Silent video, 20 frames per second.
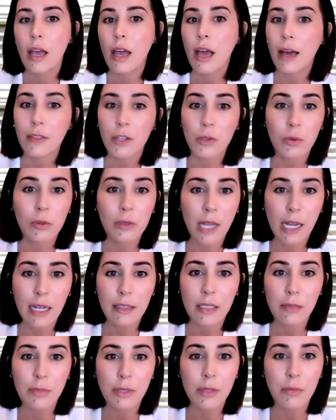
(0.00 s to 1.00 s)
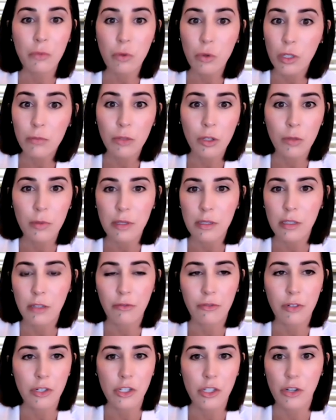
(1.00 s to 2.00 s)
And there will likely be more moments of
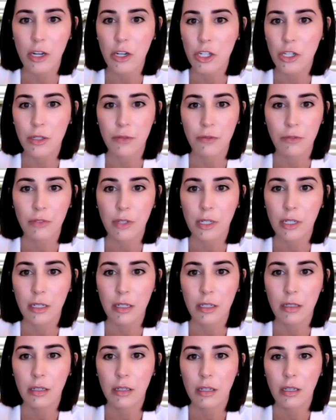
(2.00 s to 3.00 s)
frustration and fear.